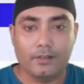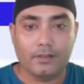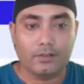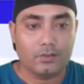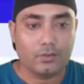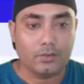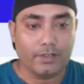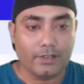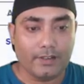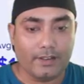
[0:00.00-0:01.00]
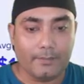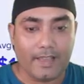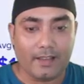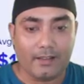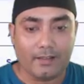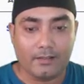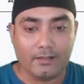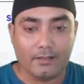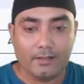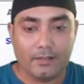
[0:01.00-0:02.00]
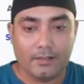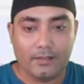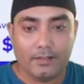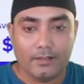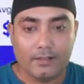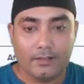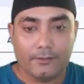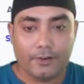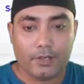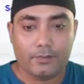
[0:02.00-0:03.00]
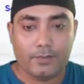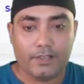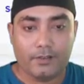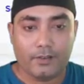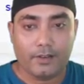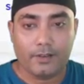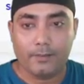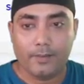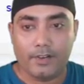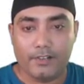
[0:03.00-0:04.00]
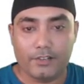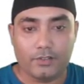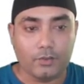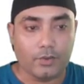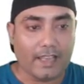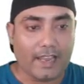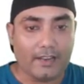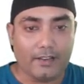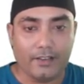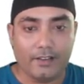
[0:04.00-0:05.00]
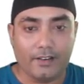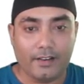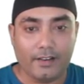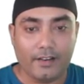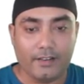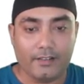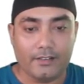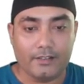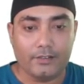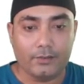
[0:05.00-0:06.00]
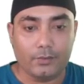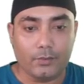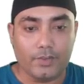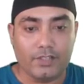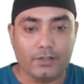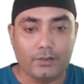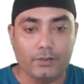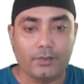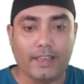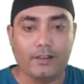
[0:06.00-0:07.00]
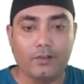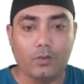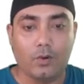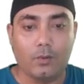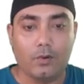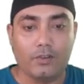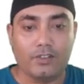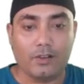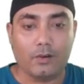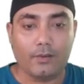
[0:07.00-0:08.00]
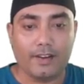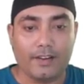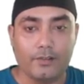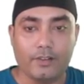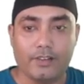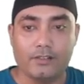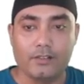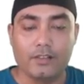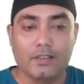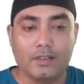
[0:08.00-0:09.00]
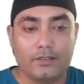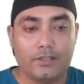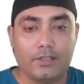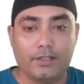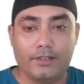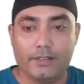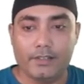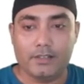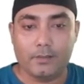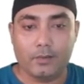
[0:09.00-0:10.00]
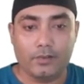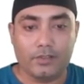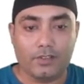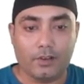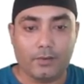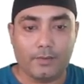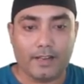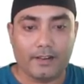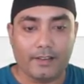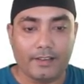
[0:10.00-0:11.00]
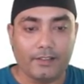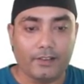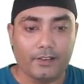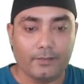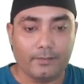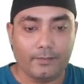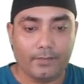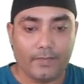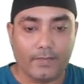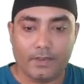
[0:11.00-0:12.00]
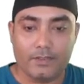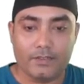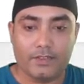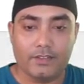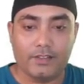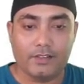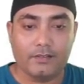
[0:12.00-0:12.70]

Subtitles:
shown in ClickBank first page, okay, but it is showing at here, and due to which you can know about this offer, and you can see the details about this offer by clicking there and see their